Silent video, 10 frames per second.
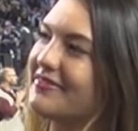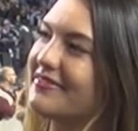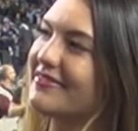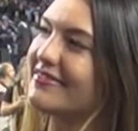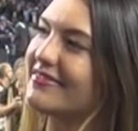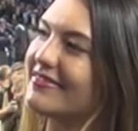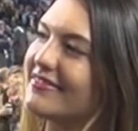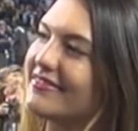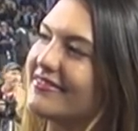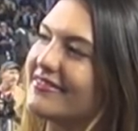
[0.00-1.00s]

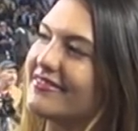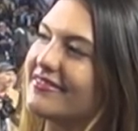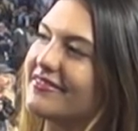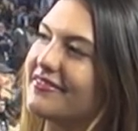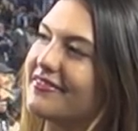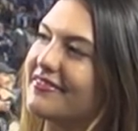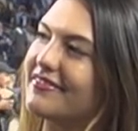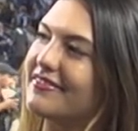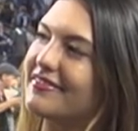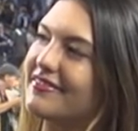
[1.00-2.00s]

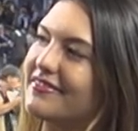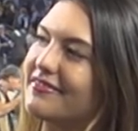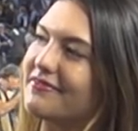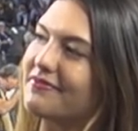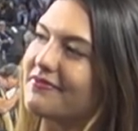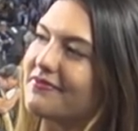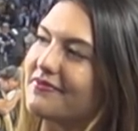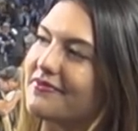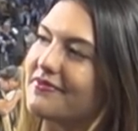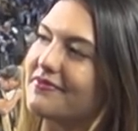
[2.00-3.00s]

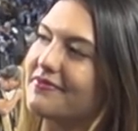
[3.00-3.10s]
(silent)